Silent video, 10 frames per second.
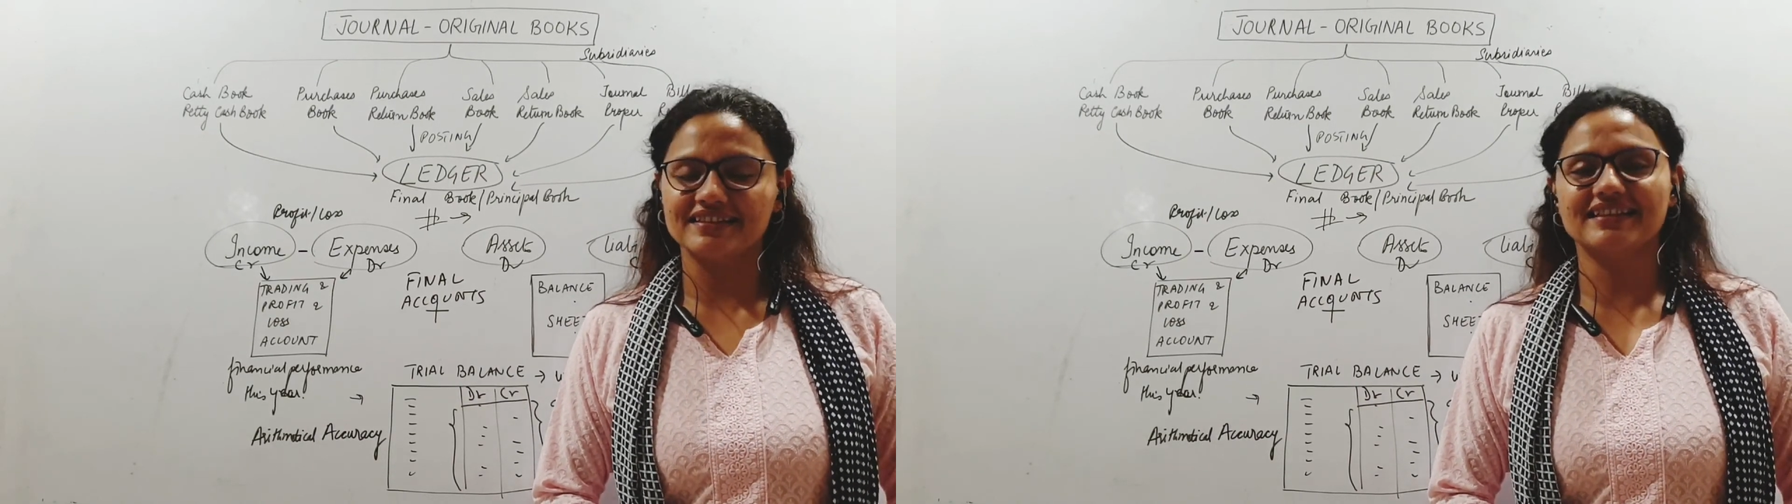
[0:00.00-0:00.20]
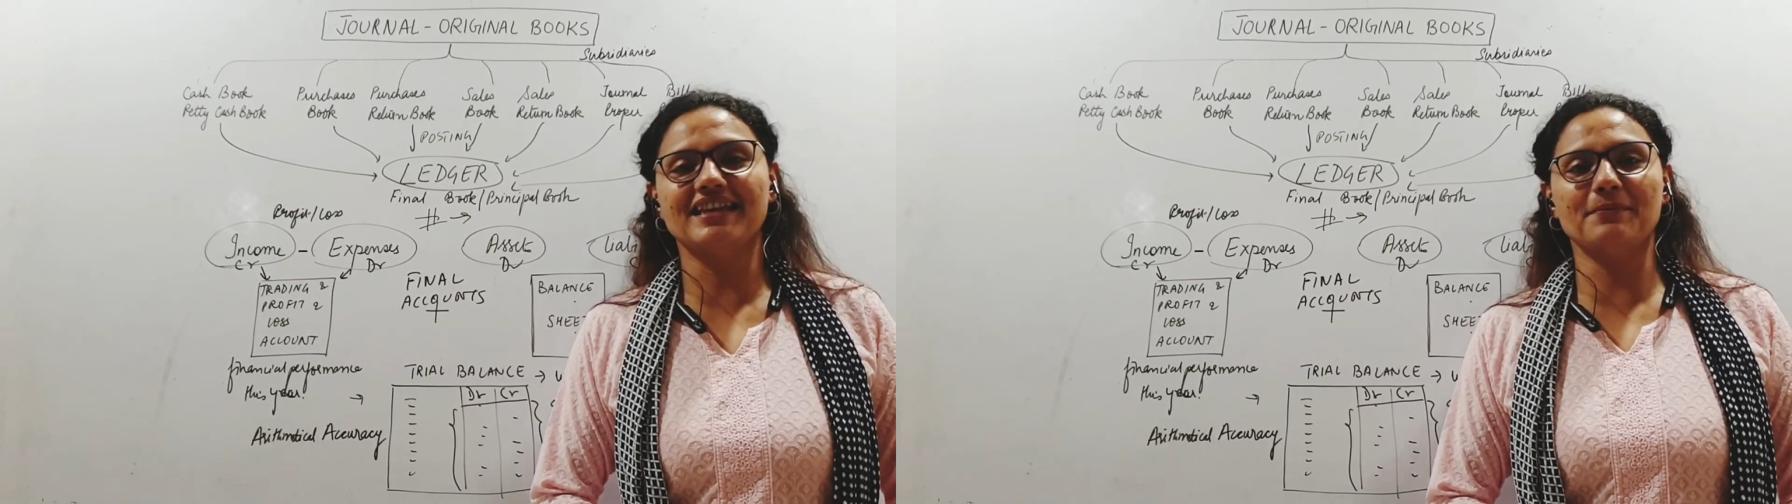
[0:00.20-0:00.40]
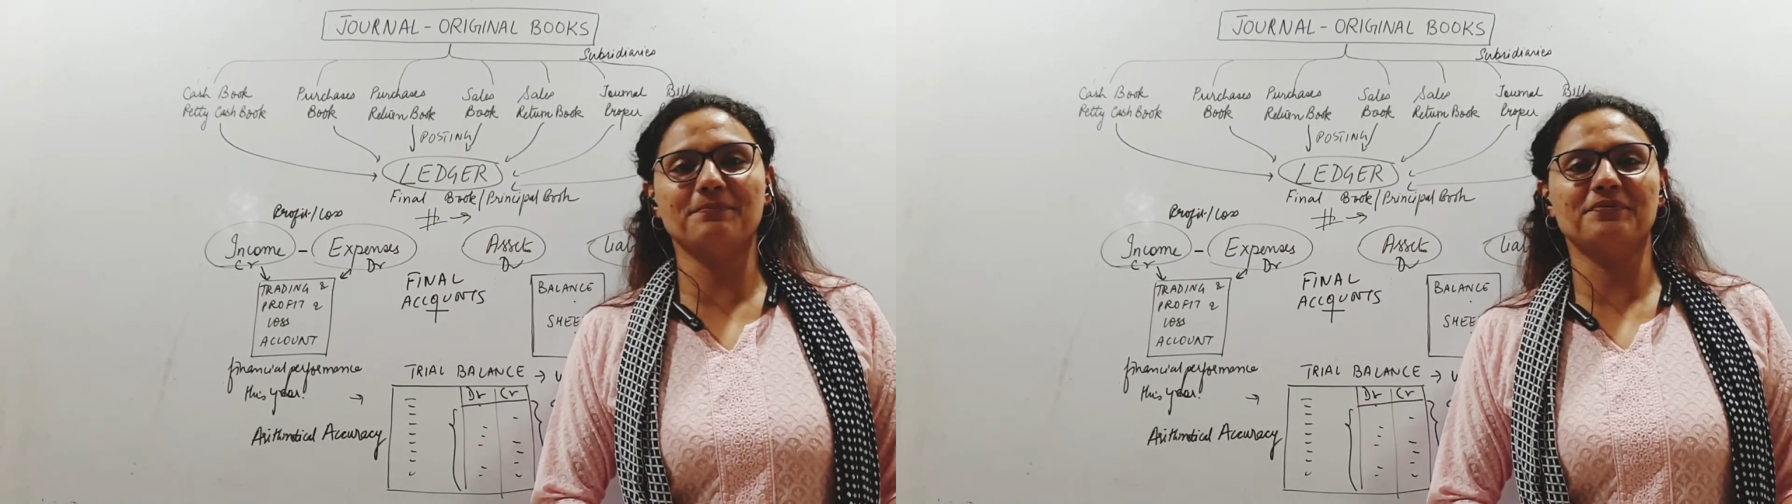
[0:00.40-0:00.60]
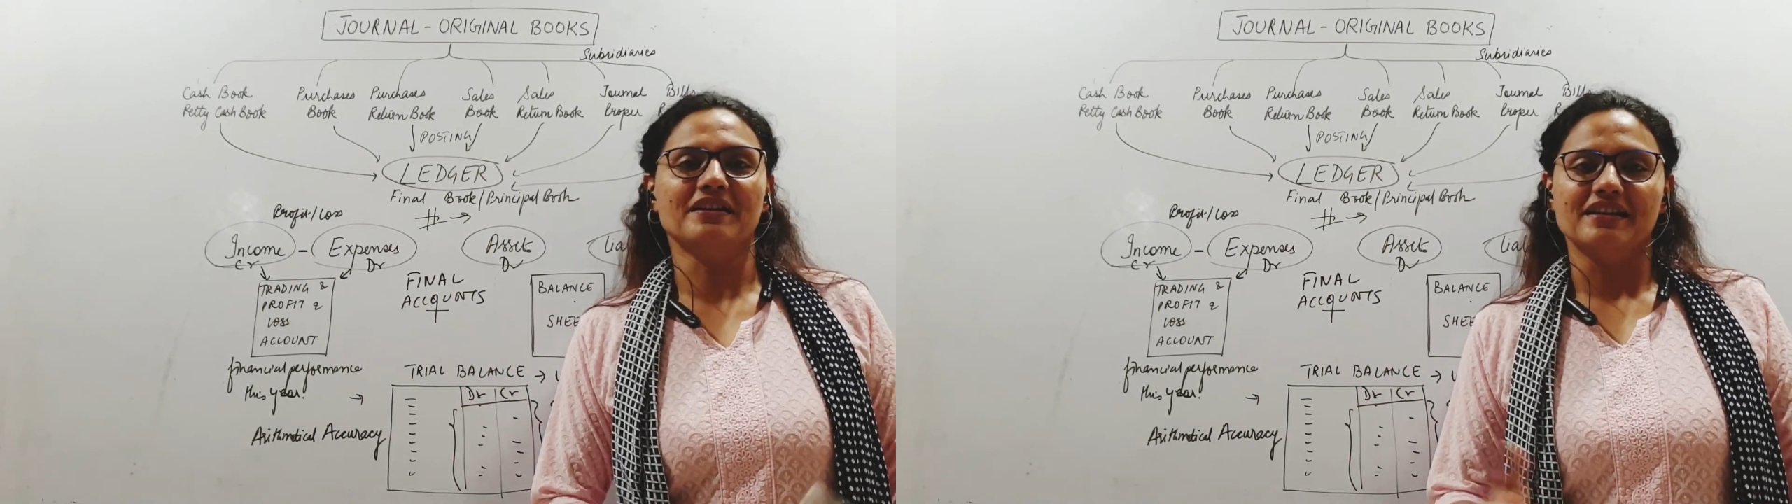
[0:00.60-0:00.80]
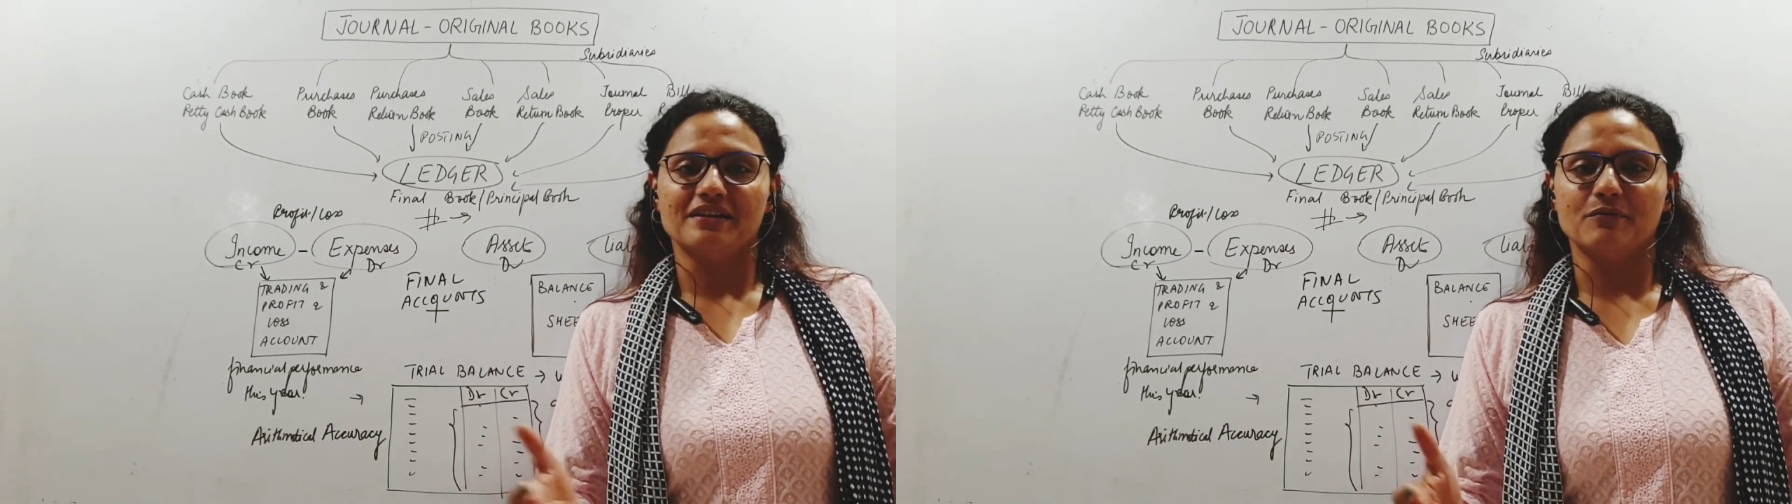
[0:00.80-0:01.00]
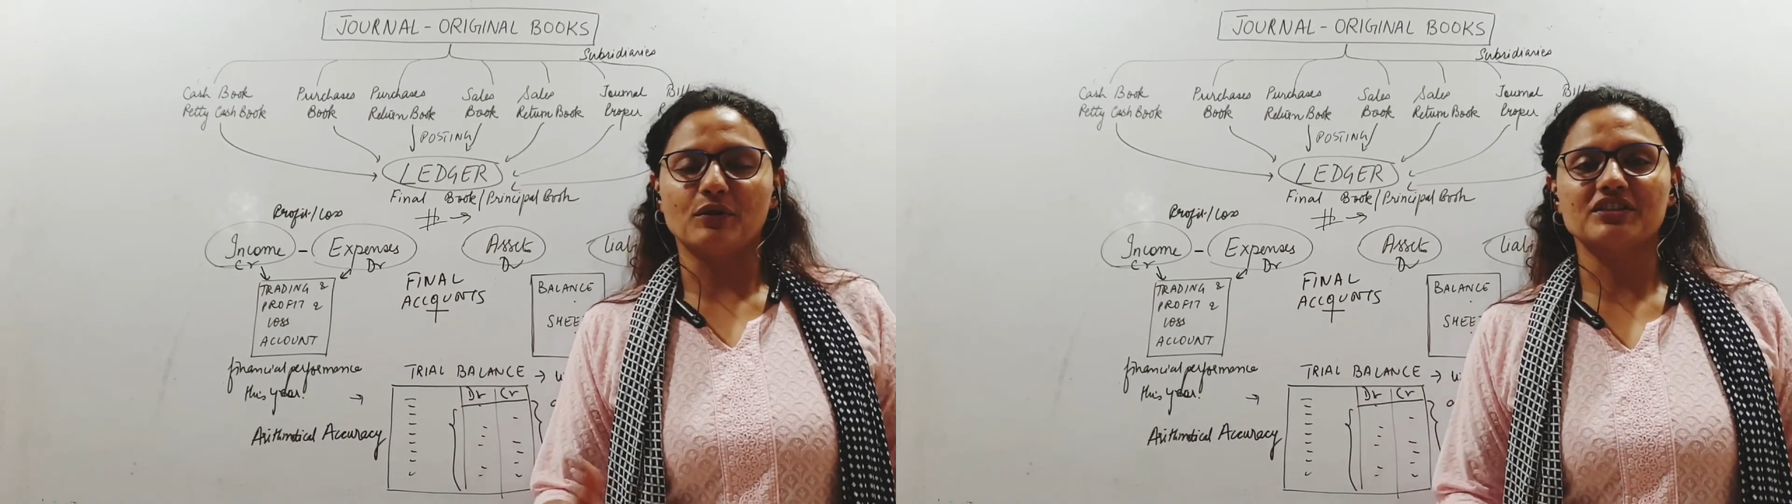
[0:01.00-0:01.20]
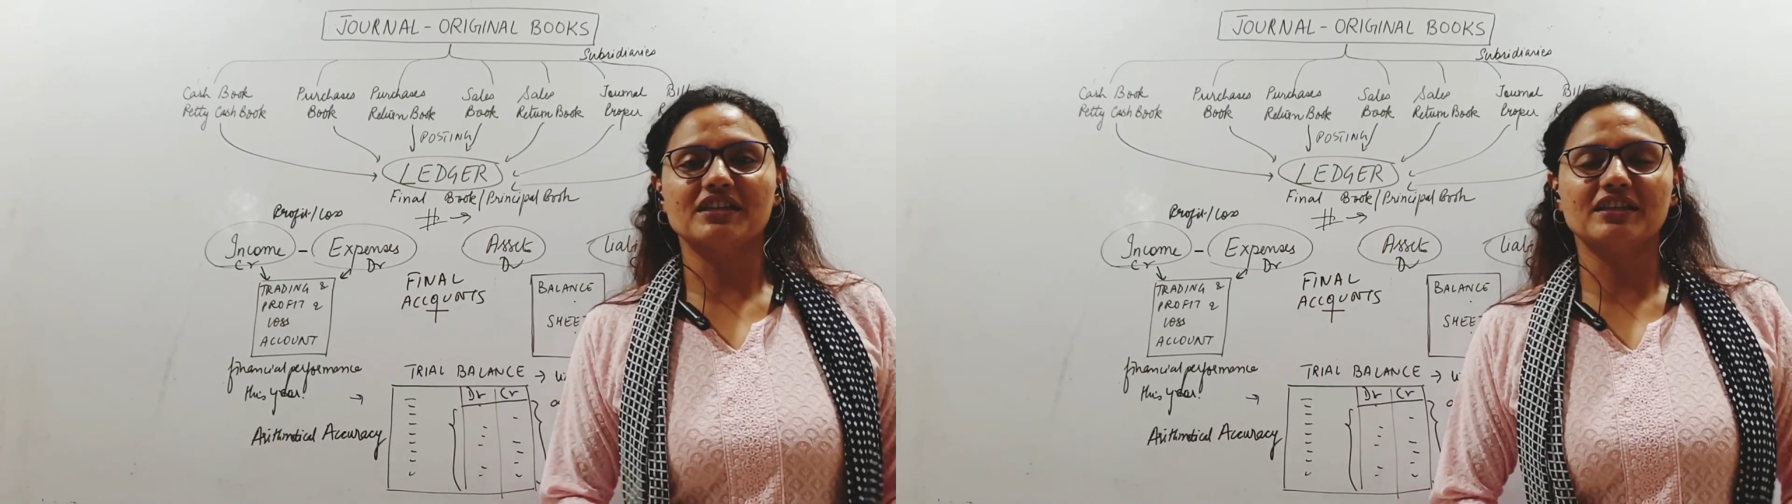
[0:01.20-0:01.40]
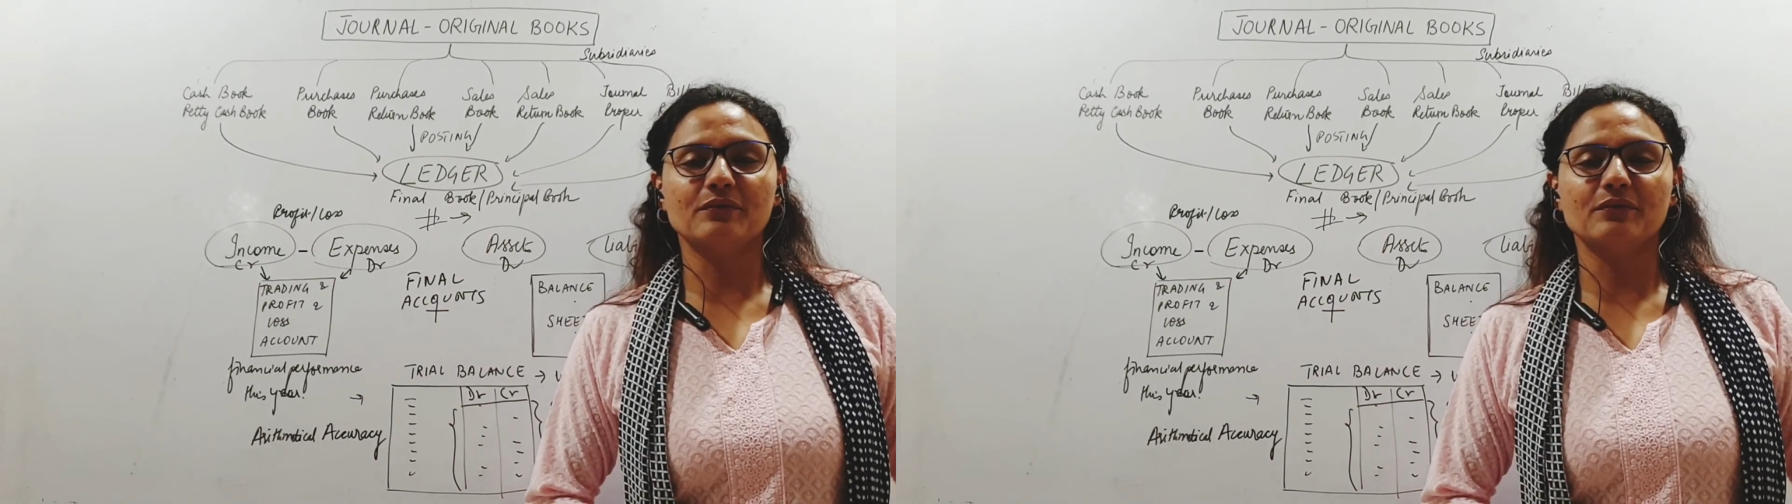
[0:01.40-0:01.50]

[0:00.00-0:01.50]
Keep watching the